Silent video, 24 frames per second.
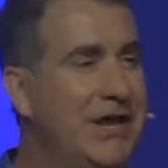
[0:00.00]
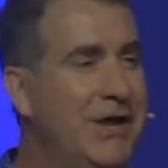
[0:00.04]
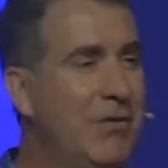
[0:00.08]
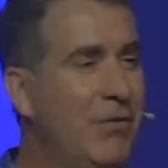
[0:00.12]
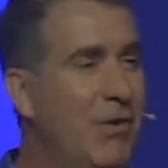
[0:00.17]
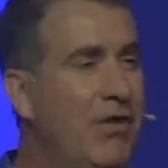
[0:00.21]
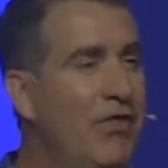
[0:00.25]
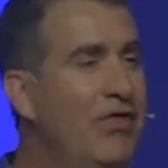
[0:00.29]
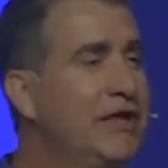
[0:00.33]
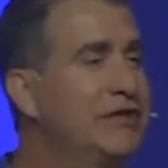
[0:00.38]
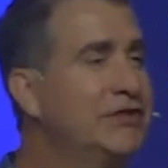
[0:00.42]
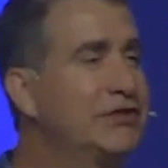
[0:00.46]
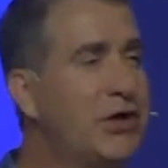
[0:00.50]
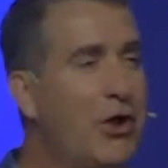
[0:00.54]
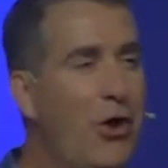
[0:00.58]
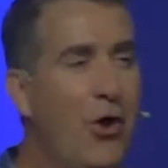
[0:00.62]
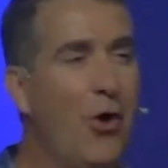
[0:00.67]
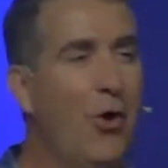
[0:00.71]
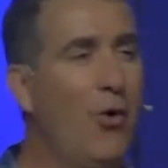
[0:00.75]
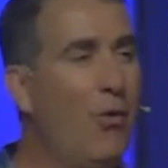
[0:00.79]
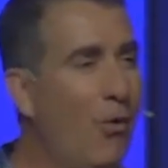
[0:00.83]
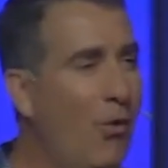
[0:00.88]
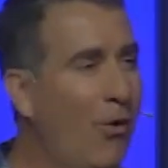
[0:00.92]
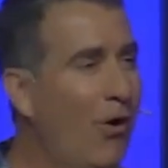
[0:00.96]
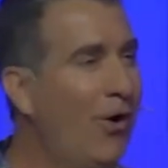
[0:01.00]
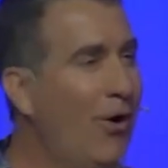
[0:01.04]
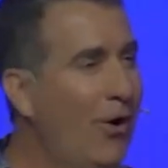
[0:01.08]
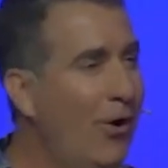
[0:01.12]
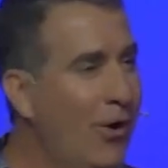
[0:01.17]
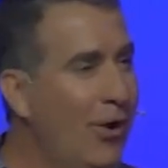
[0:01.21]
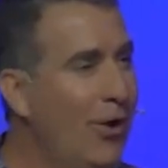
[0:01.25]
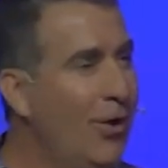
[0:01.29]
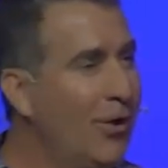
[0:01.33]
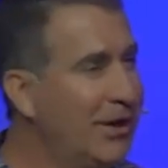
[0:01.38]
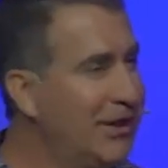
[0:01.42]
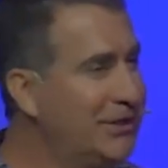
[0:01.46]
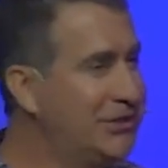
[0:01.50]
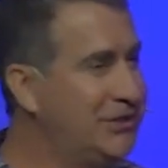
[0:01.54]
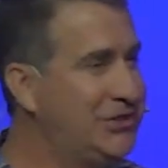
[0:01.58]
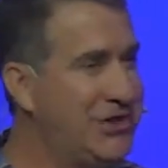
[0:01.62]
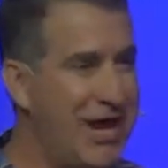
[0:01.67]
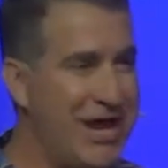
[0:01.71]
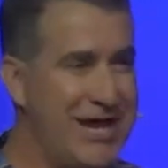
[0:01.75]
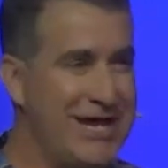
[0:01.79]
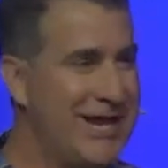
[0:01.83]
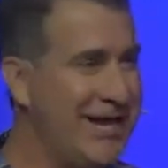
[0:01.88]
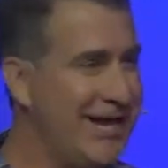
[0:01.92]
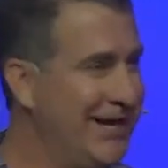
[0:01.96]
Well, this whole world is
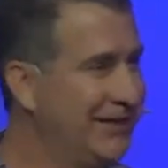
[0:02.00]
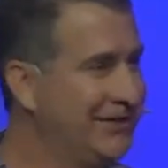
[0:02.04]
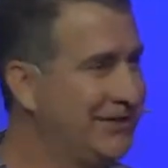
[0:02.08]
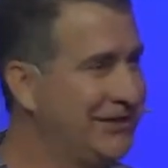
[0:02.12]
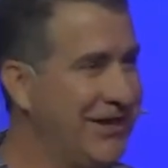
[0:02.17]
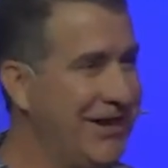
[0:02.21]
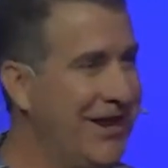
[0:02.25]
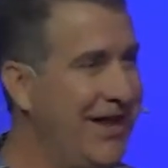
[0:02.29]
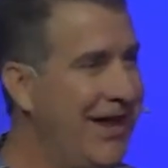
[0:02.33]
shaking, is it